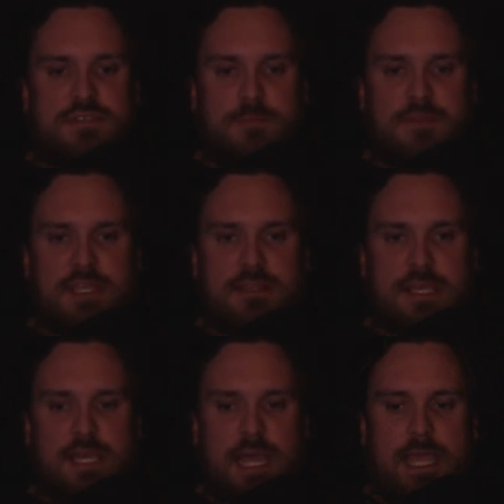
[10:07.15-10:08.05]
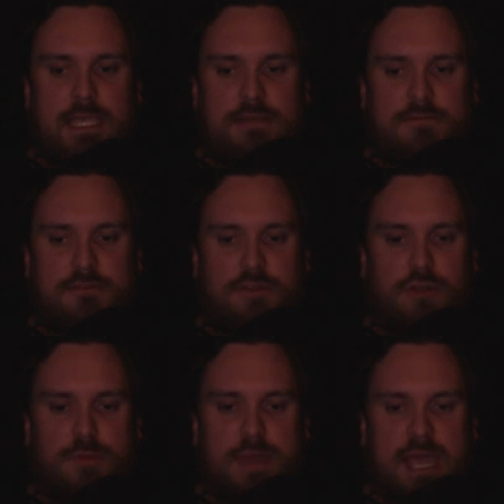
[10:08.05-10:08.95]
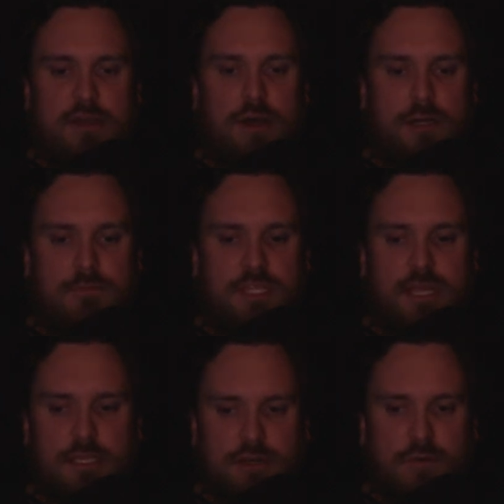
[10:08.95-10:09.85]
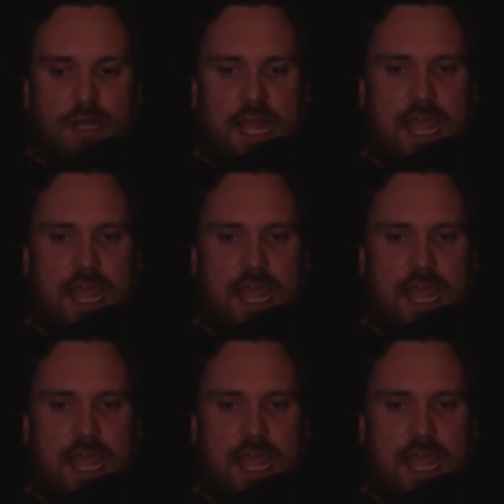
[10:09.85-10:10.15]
Something that I can look back on and be like, you know what?